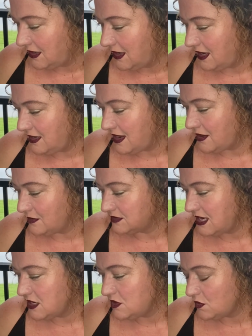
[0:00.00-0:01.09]
And now
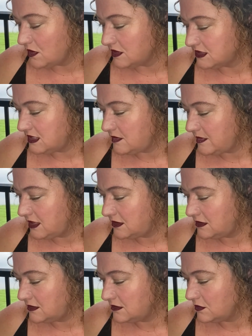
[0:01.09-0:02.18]
take your cinnamon
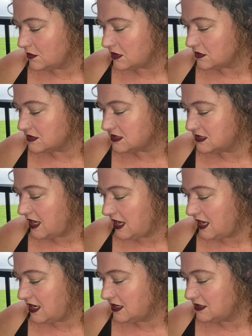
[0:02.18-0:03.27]
or your
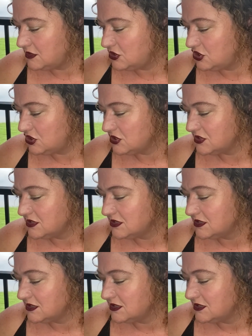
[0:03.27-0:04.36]
sage
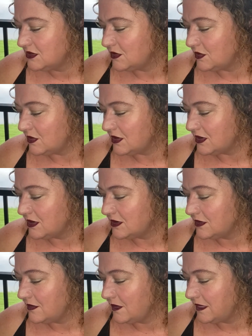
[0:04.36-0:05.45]
or
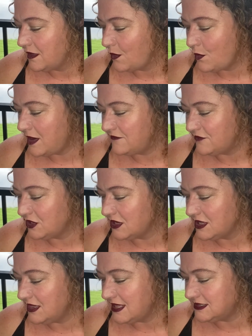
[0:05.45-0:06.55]
whatever
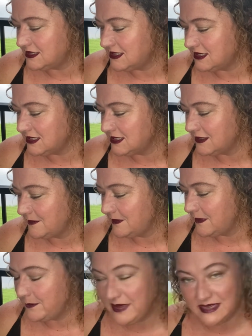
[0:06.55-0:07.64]
cleansing
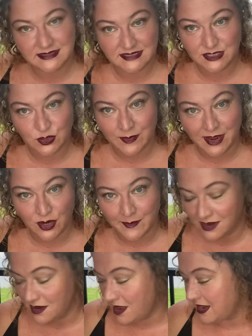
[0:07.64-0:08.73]
bits you may or may
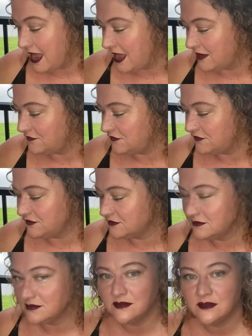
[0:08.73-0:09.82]
not have.
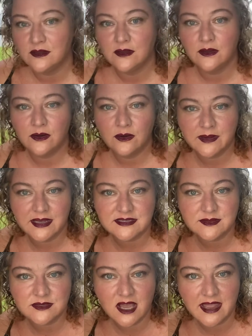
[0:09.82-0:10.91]
Oh, we got some
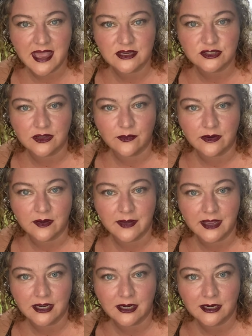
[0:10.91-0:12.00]
duck action going on back
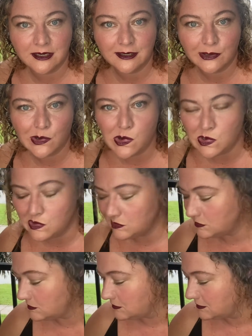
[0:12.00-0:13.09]
here. Cool.
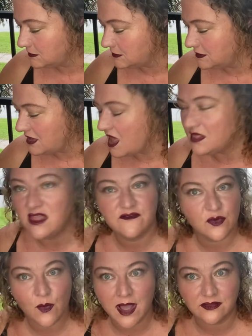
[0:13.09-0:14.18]
I love the
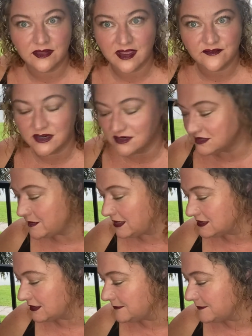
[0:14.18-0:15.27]
wildlife here. It's amazing.